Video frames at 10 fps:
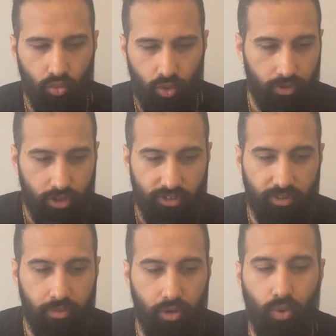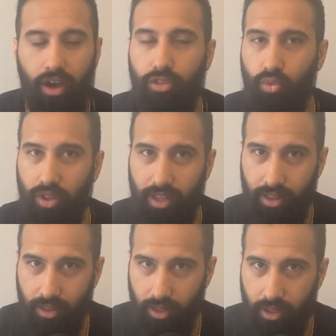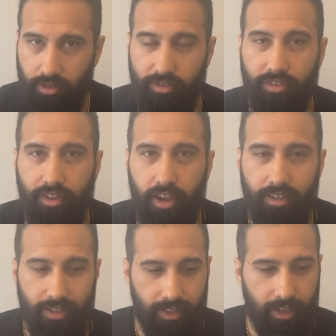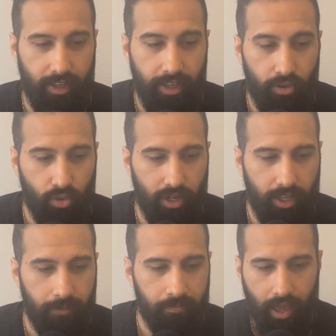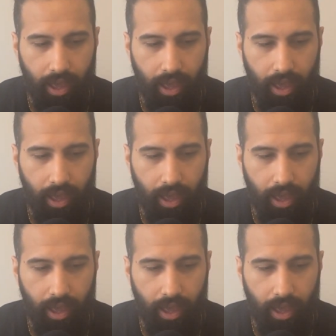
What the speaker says: we distribute wealth within society equally